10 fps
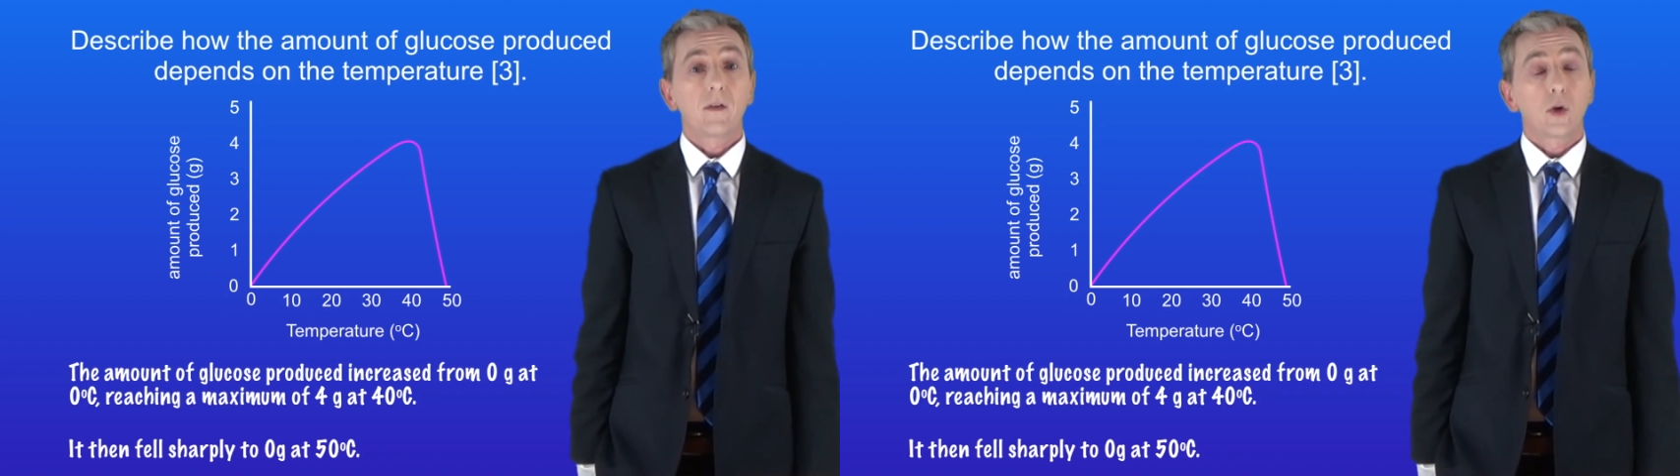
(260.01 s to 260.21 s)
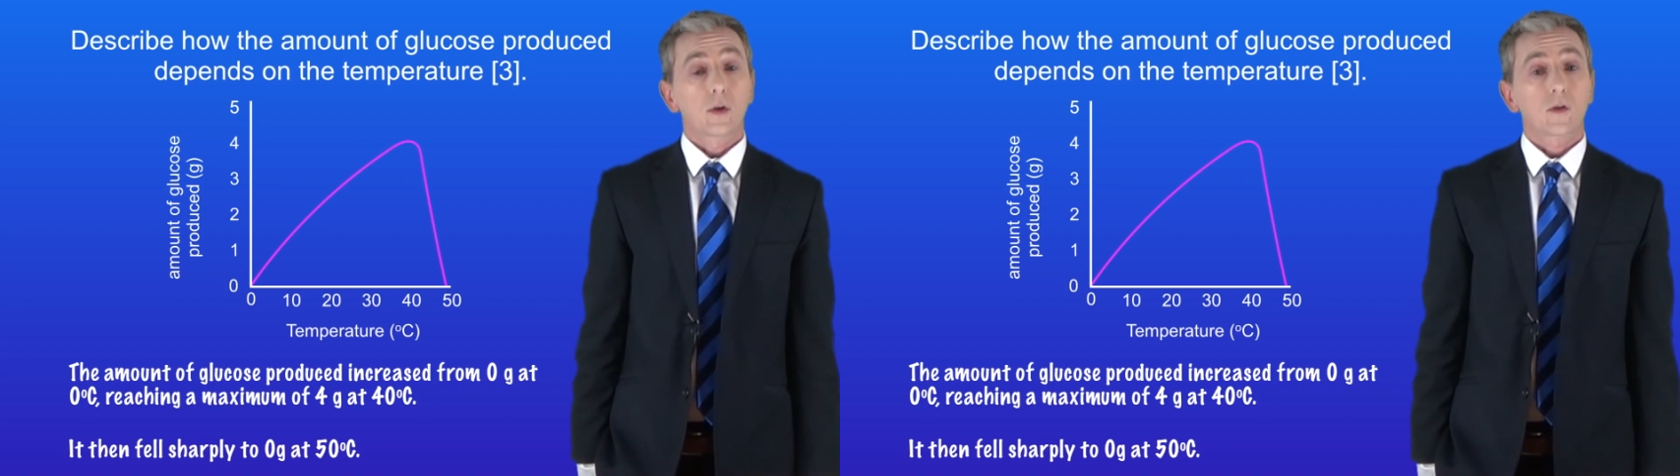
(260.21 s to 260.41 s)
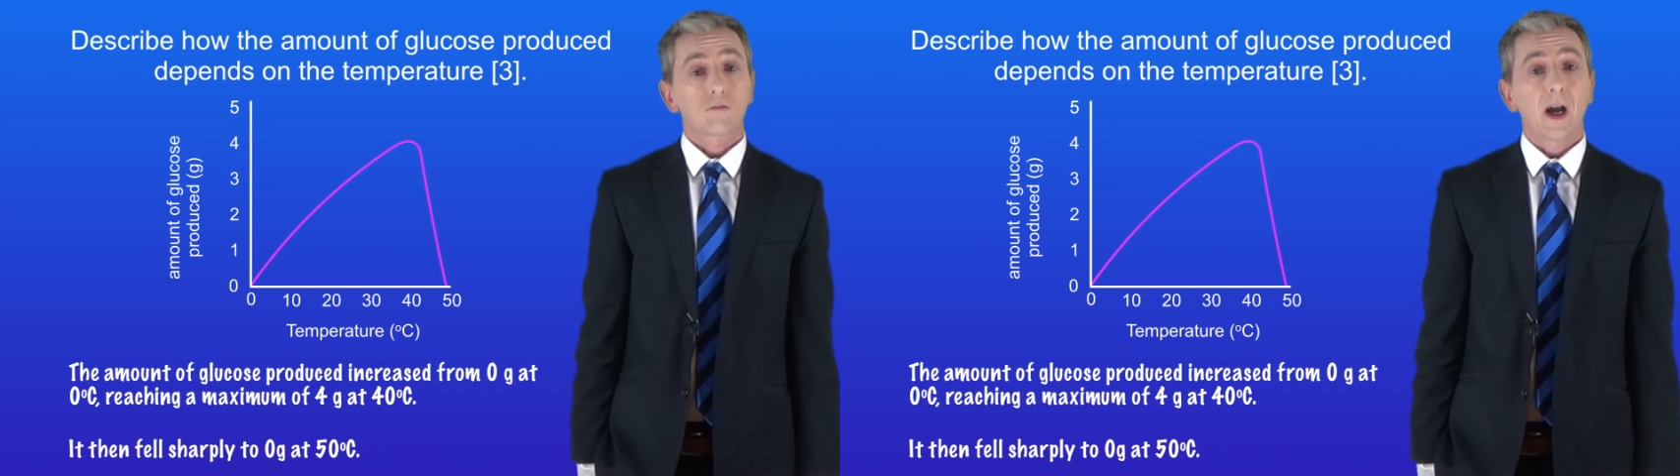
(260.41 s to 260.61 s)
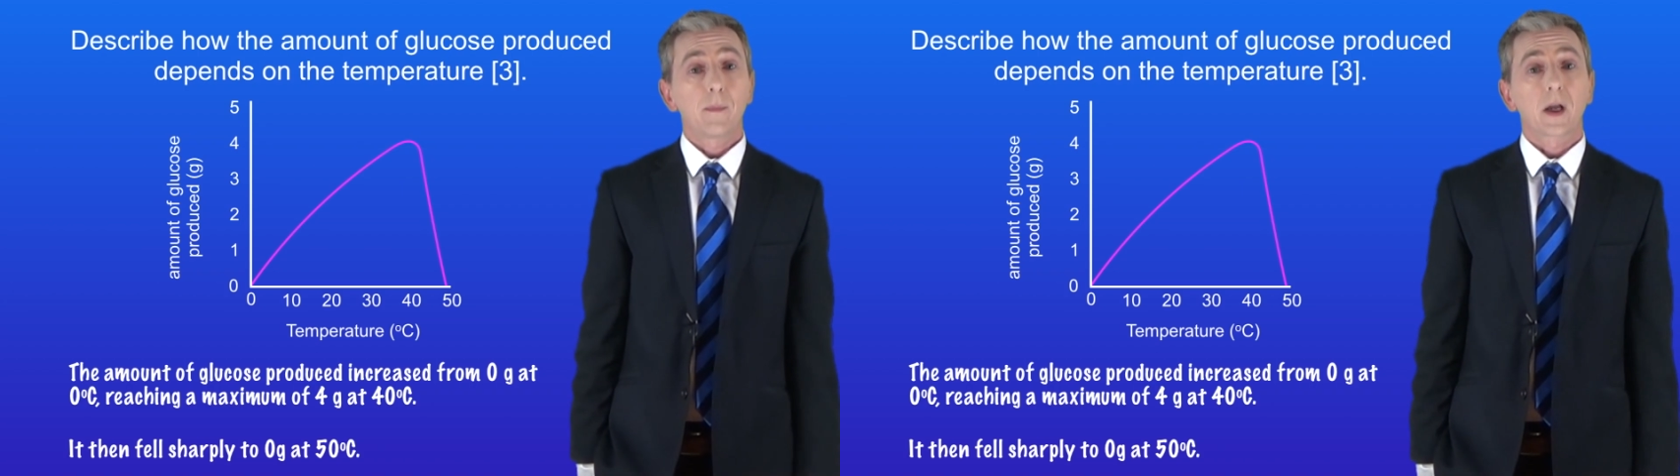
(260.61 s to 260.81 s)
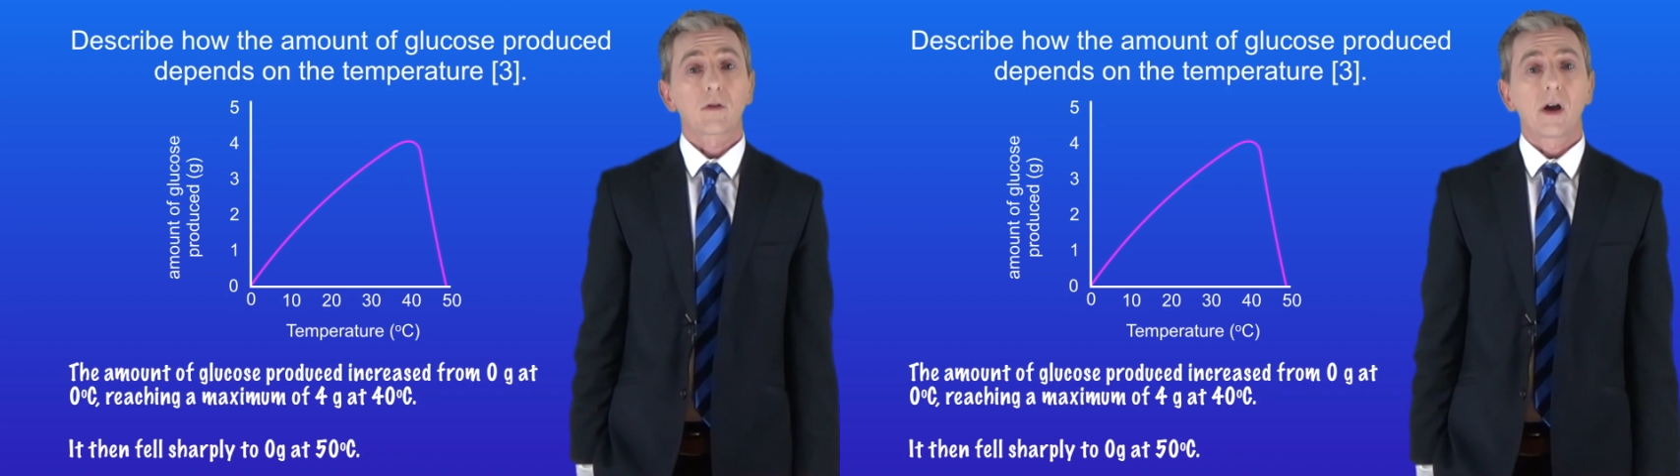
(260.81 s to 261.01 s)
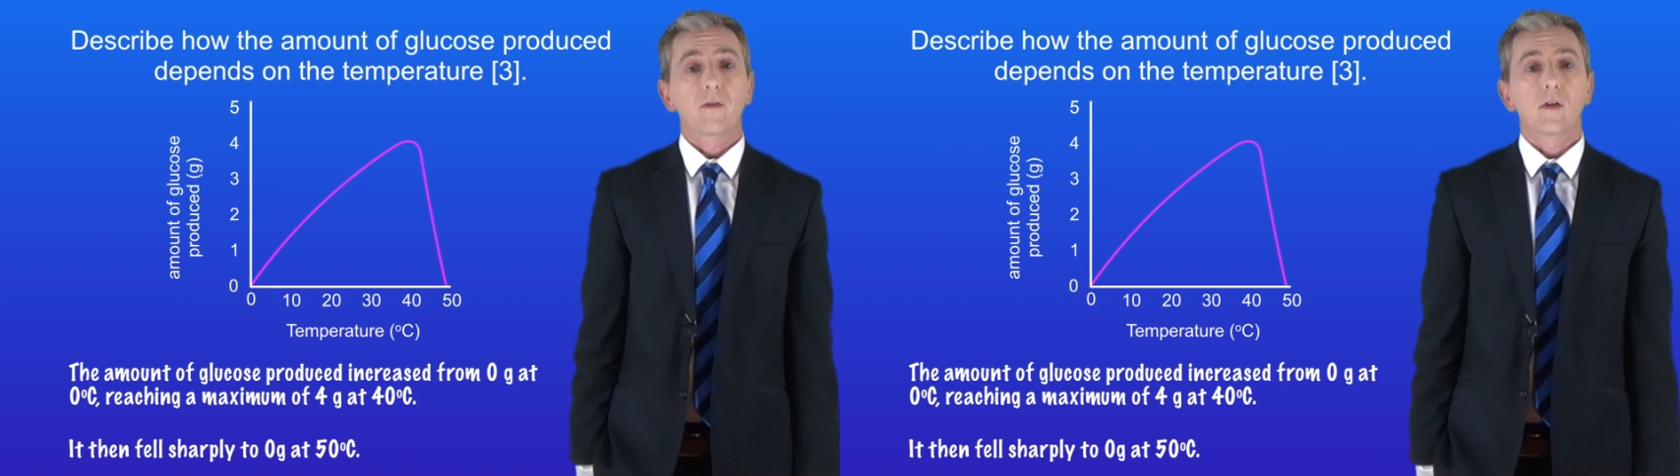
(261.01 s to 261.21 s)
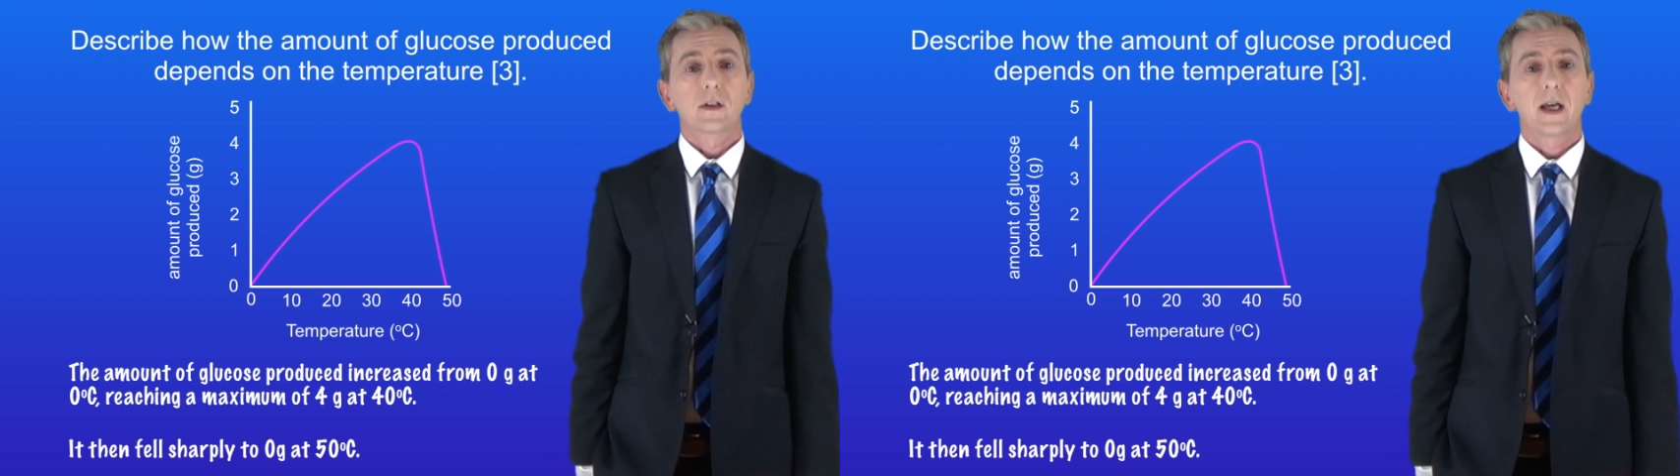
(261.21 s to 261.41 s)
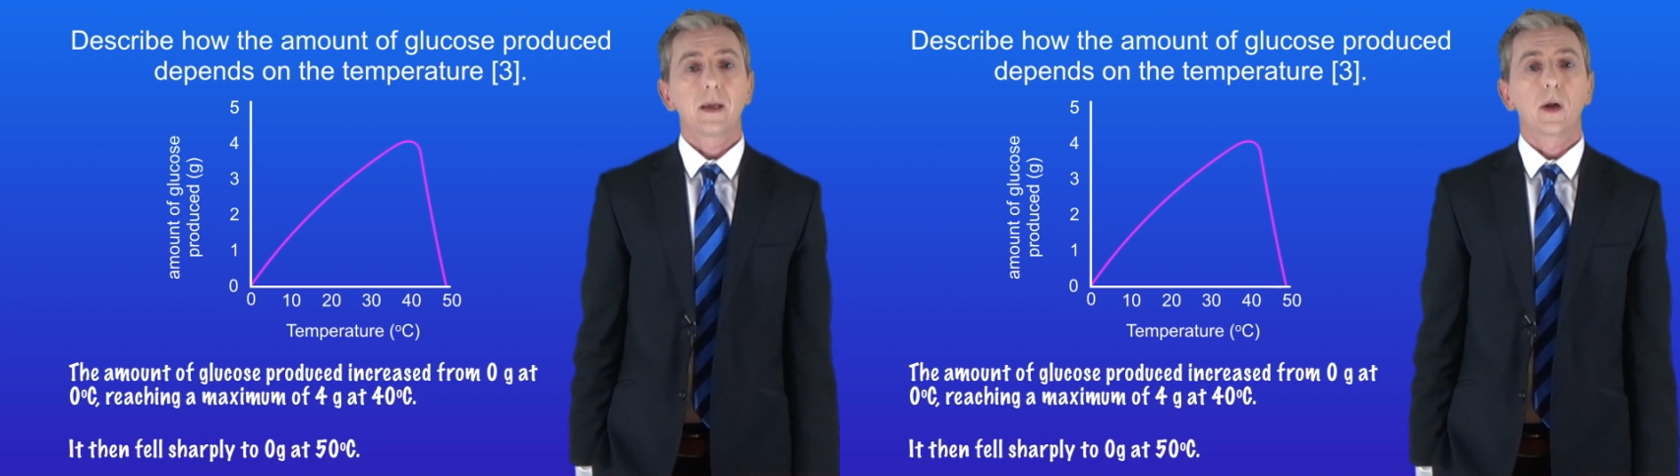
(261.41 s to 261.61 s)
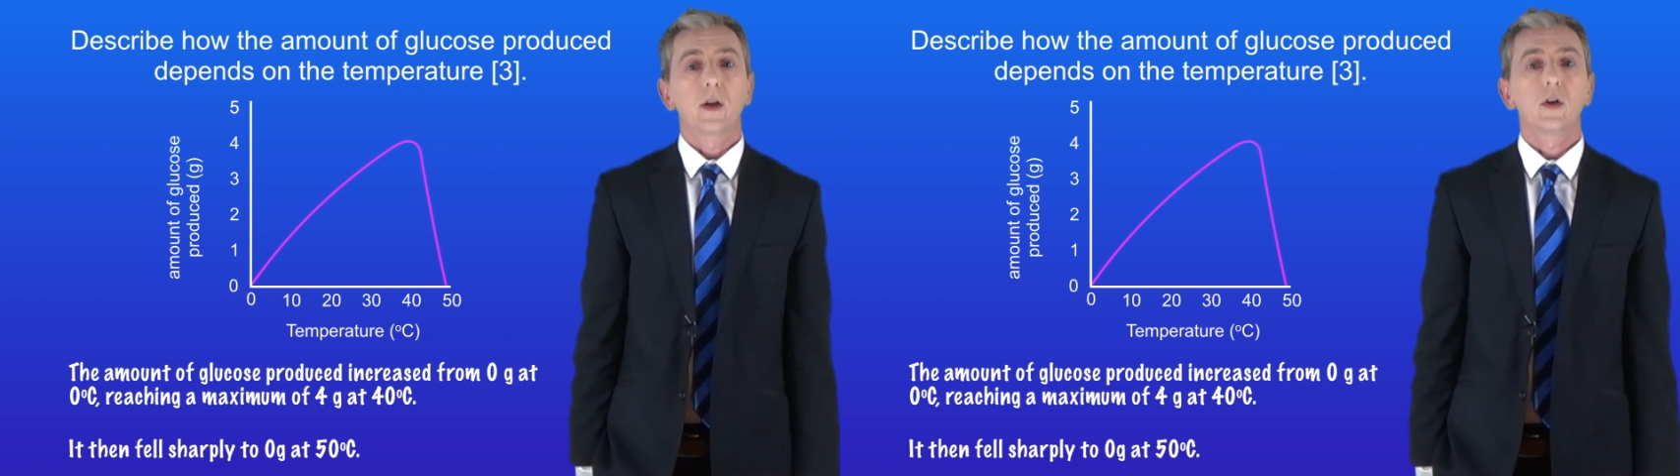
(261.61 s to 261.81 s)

if you're describing a graph or a table,